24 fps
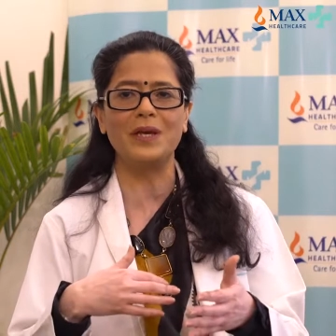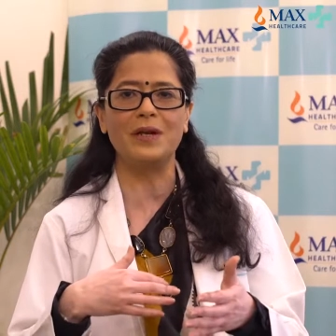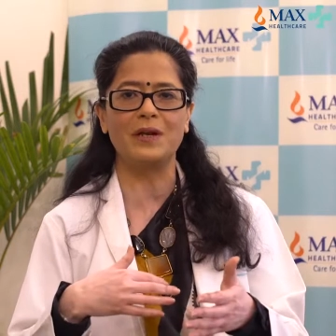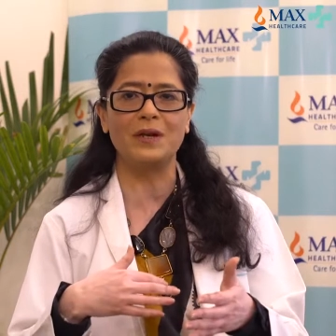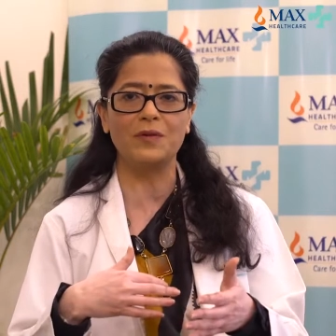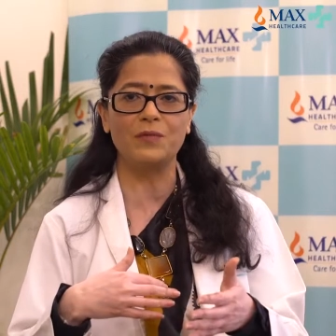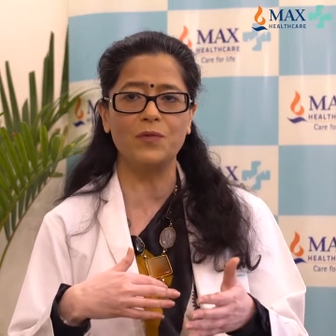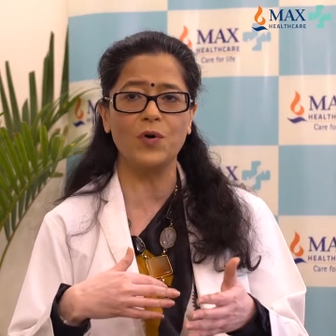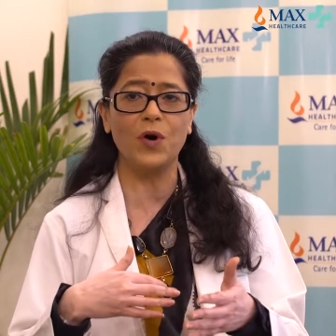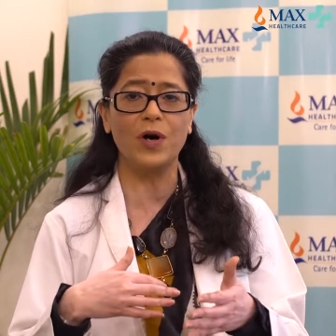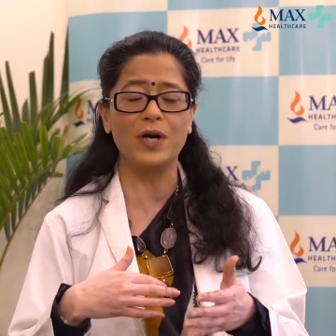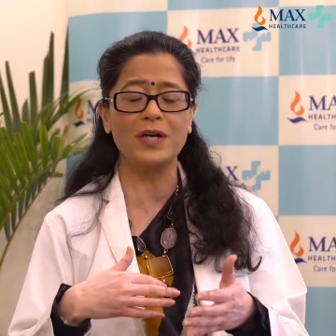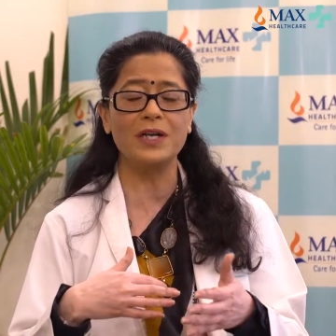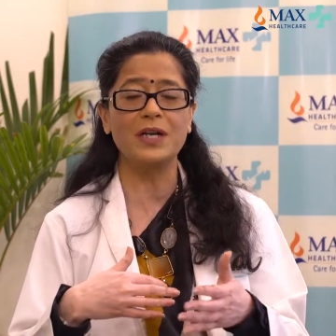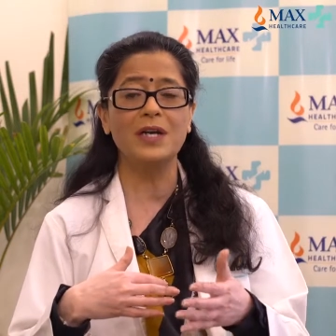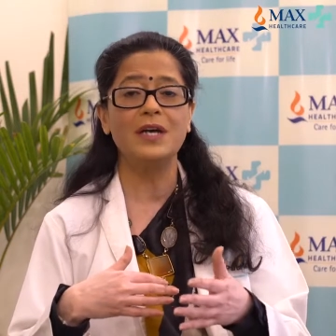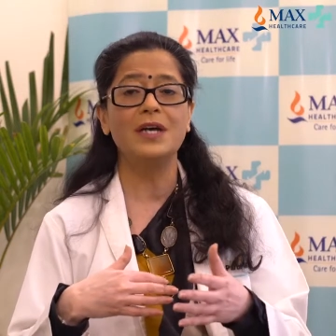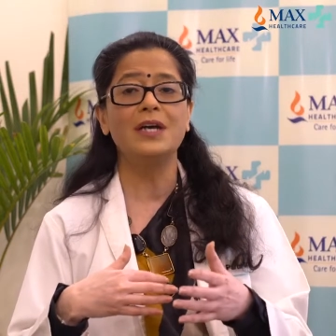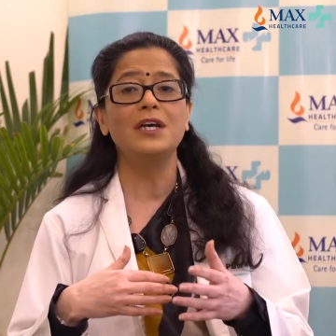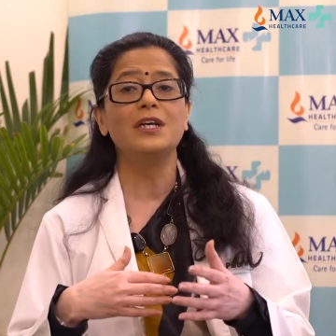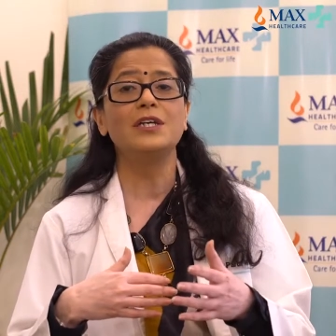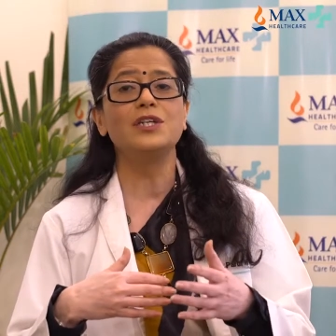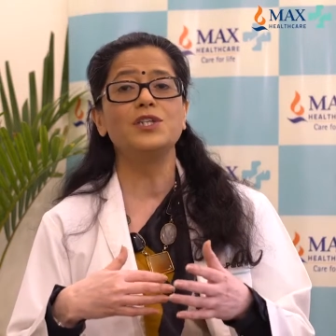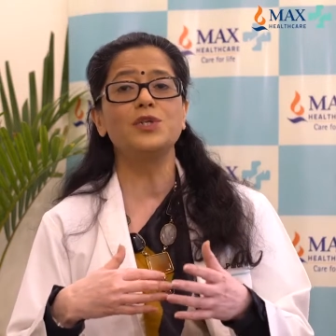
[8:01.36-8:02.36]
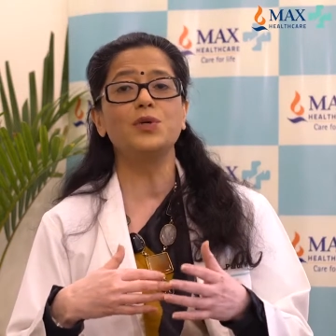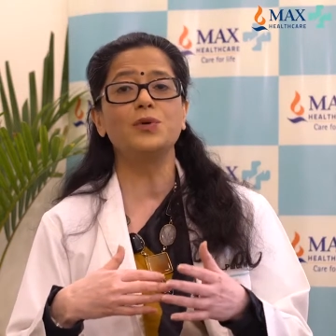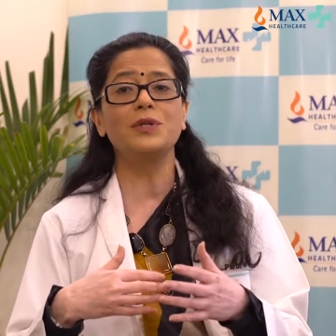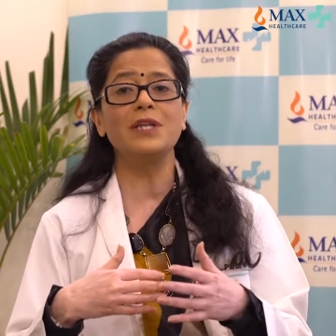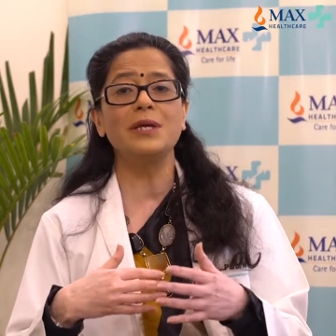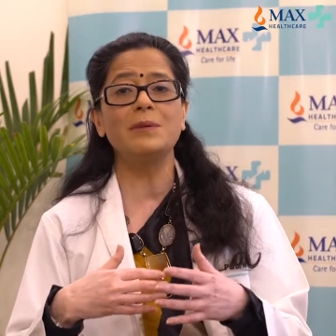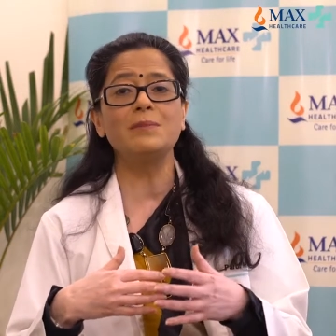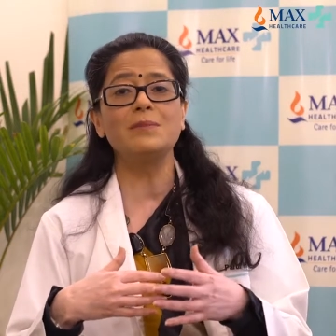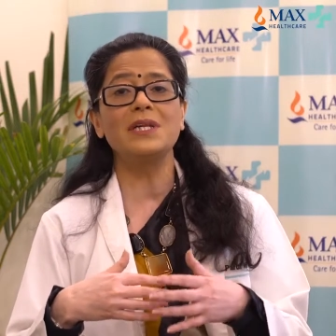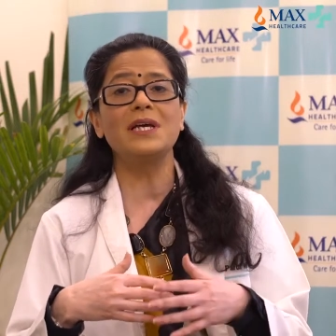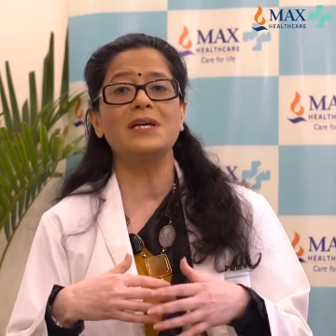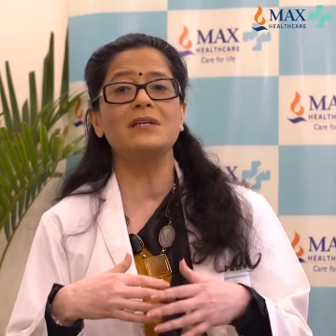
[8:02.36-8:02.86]
a reward. Show
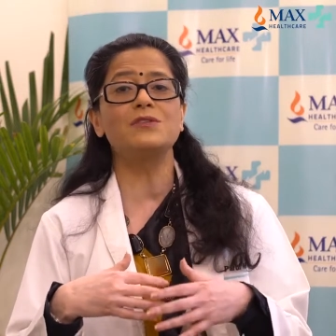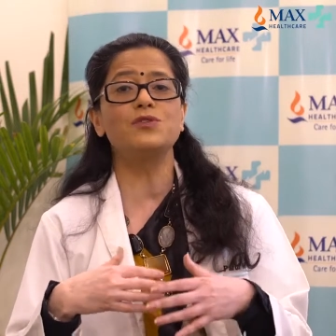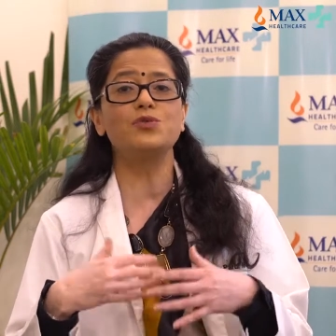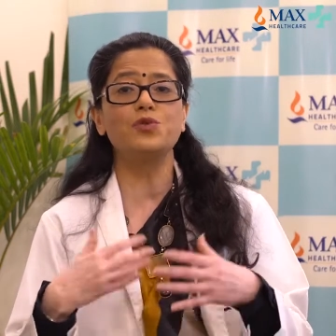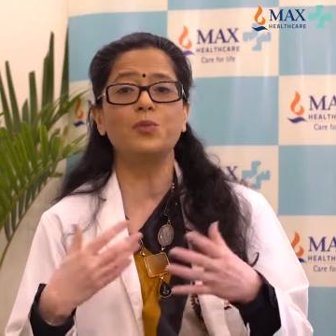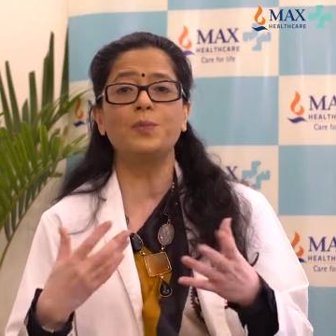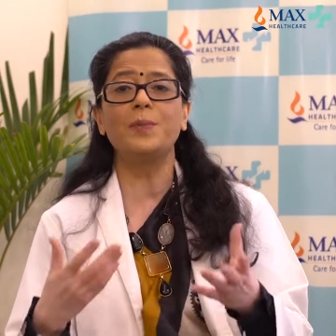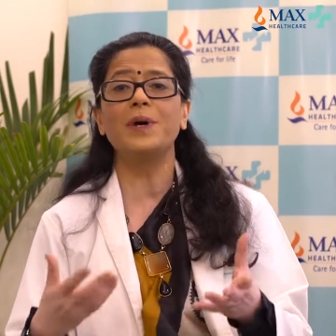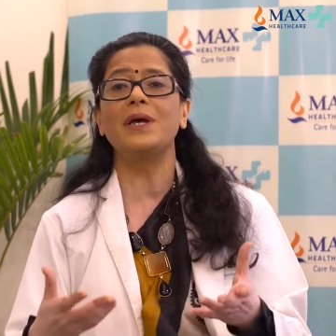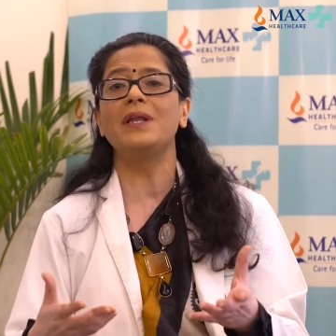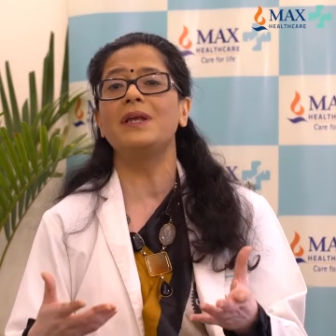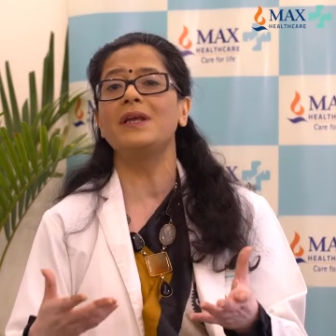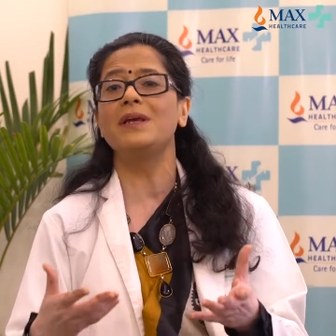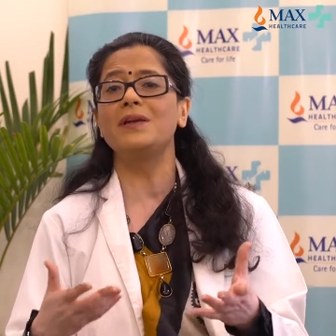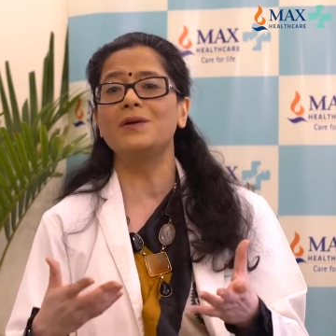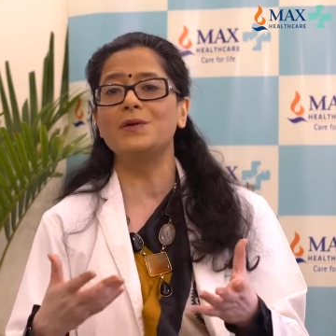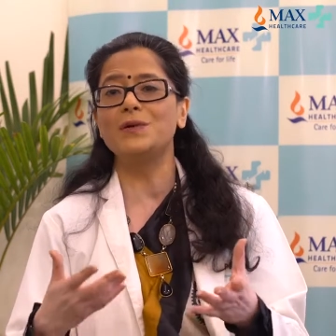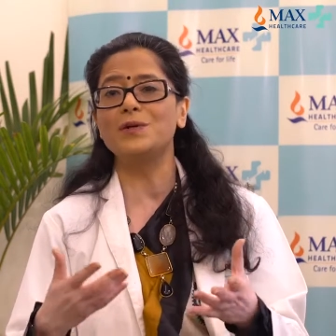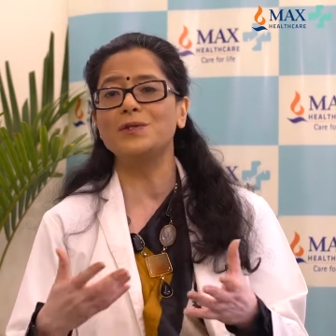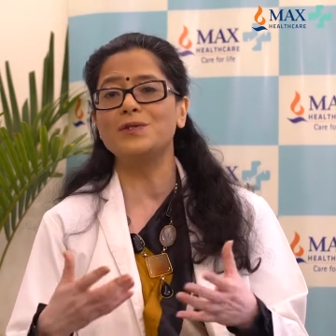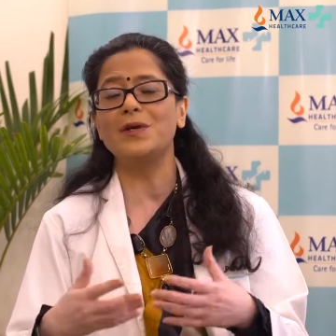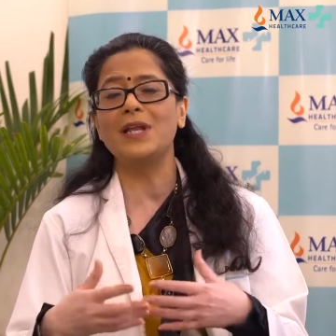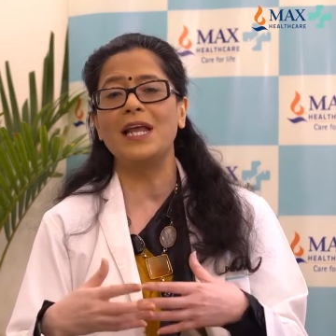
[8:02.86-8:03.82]
them their superheroes